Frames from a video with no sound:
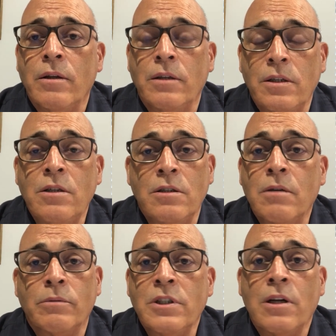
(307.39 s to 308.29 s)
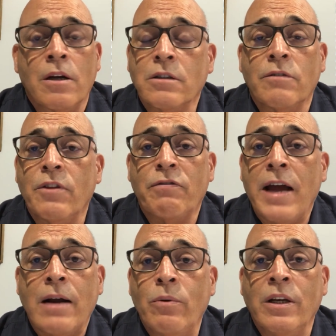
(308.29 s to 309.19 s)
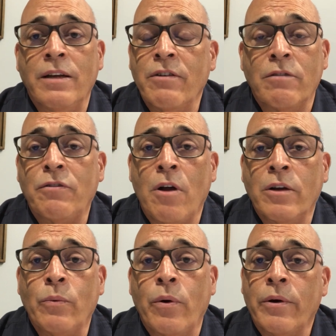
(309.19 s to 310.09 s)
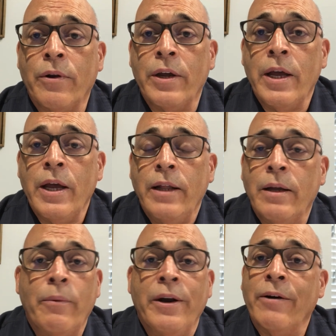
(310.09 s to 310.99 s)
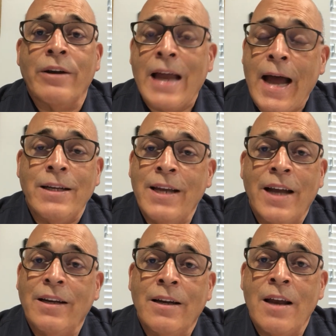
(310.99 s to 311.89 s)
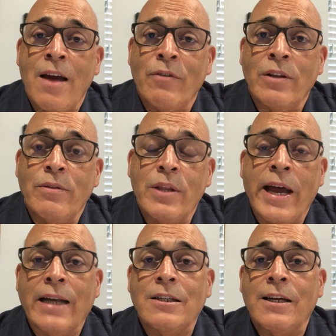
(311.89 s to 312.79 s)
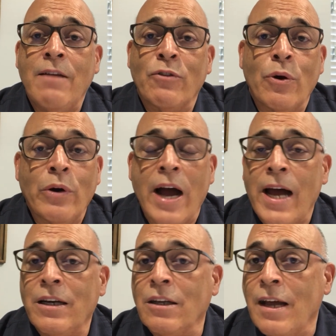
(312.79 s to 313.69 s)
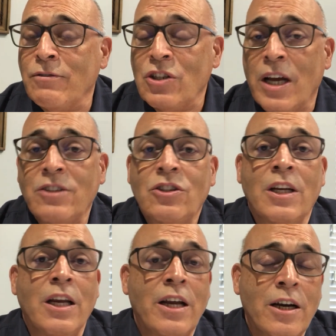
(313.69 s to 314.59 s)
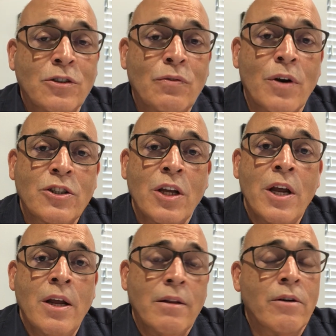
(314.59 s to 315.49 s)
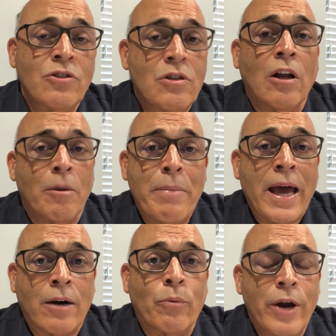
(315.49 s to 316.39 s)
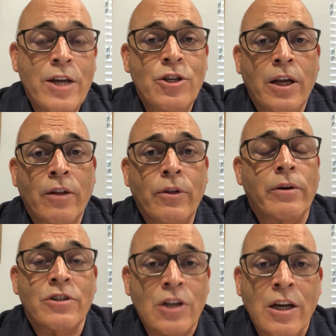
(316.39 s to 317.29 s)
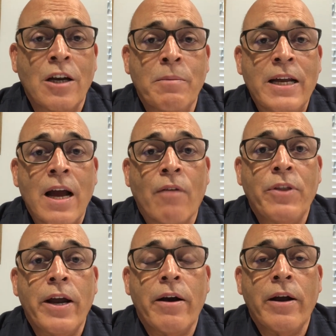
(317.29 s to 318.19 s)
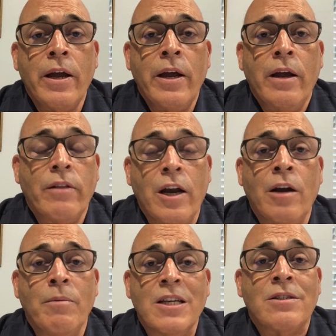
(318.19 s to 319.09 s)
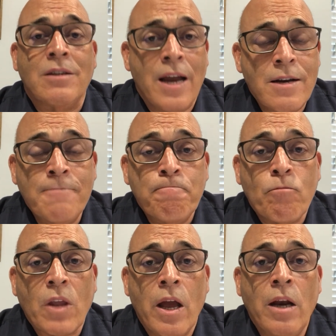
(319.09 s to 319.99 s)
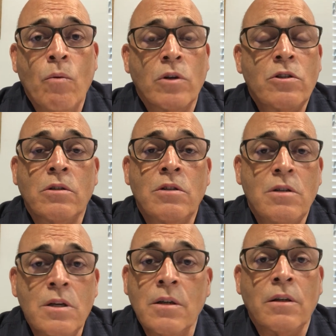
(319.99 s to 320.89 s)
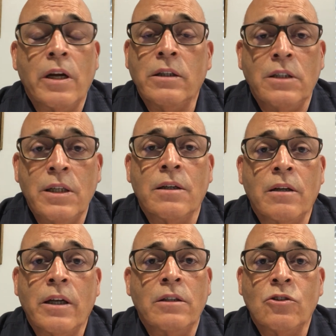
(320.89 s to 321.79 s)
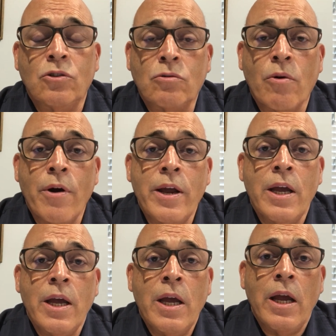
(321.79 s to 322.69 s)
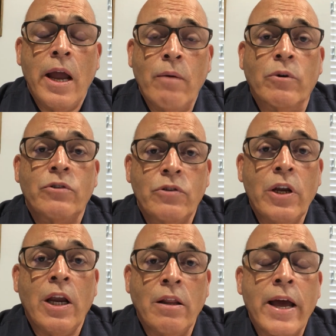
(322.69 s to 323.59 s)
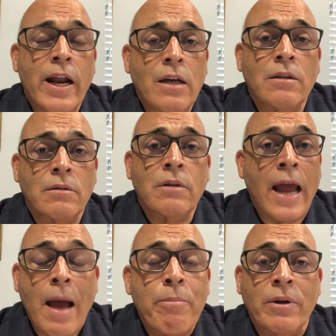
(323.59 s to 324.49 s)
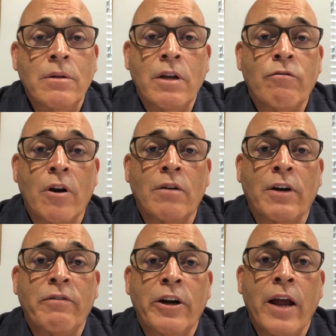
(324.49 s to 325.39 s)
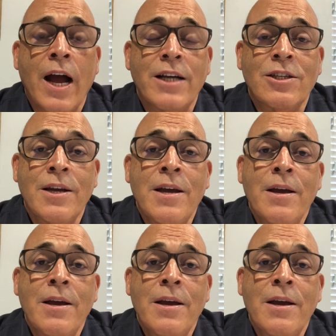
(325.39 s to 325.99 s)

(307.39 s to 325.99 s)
This is a result of the fact we live in a fallen world, that we are not yet in heaven, that even though God loves us and he cares for us, there's still a battle raging and there is an enemy out there. And that enemy is Satan, and he wants to steal and kill and destroy. And we're seeing that happen in front of our very eyes.